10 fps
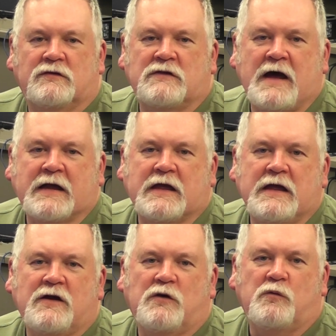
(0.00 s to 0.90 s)

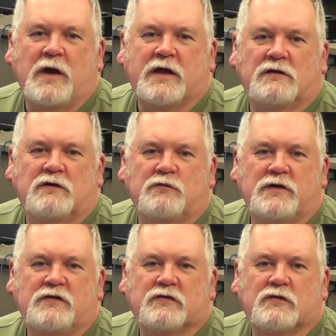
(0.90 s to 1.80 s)
Lacking regular
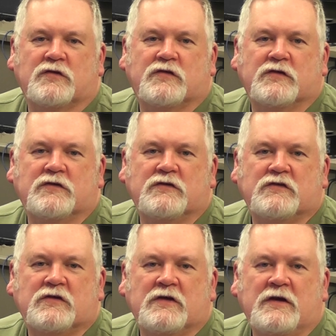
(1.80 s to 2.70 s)

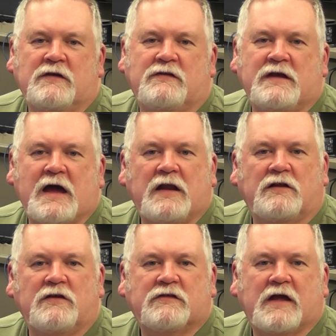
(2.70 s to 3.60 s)
resources, the
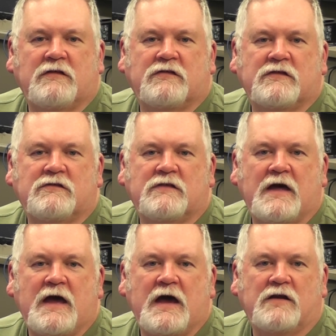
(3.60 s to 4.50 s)
analyst gets into
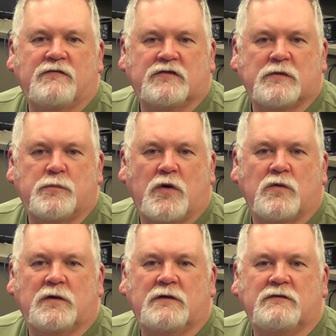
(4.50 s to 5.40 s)
the head of his
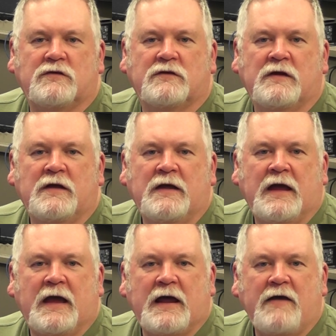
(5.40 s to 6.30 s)
opponent
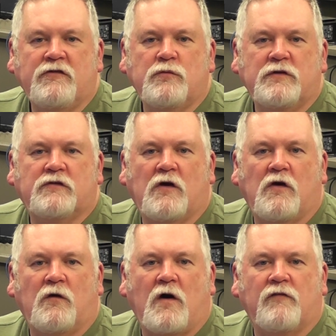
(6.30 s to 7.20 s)
and as a
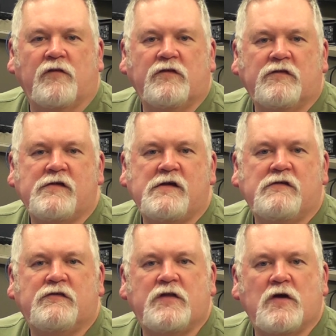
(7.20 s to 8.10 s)
result often
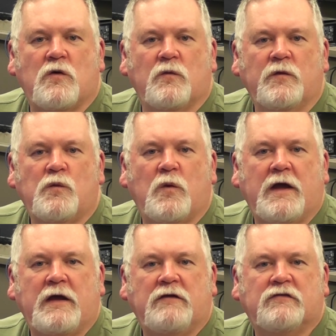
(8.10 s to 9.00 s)
sees the only
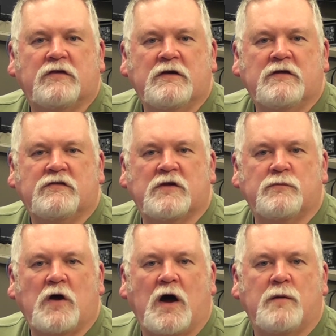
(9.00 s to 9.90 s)
ways,
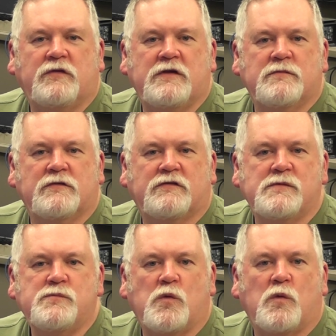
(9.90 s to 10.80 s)
sometimes even
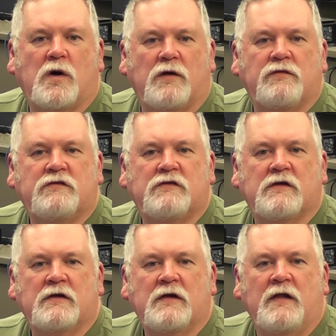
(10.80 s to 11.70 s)
simple ones,
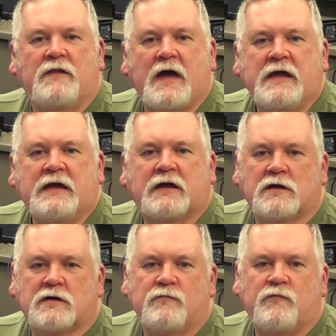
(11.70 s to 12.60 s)
that he
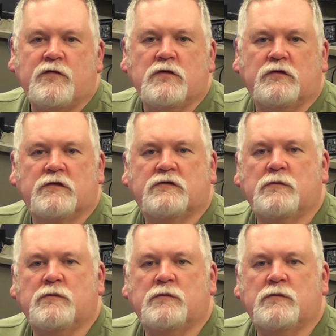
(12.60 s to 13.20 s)
can confuse his